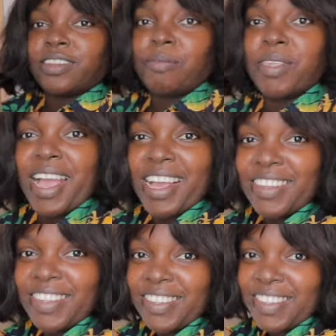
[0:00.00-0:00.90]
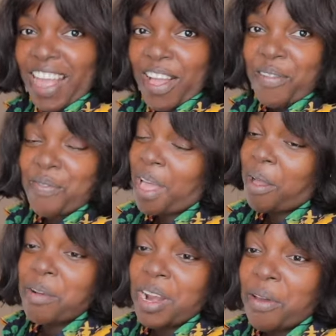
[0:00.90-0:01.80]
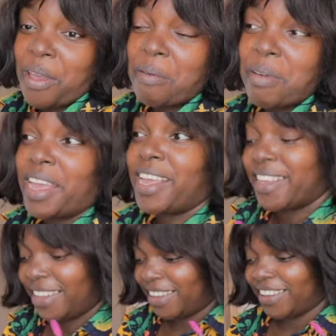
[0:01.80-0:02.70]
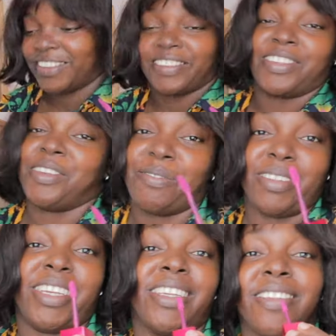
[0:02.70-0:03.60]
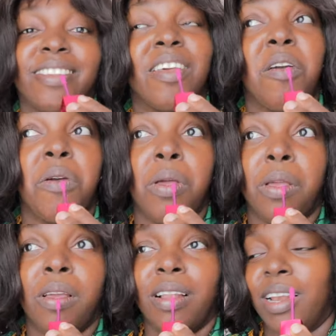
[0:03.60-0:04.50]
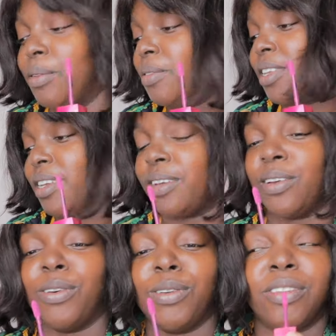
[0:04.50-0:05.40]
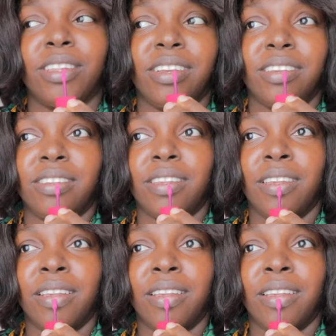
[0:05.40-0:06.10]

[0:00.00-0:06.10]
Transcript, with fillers: I'm the younger sister. I'm gonna wear my siblings lipstick. Who's this?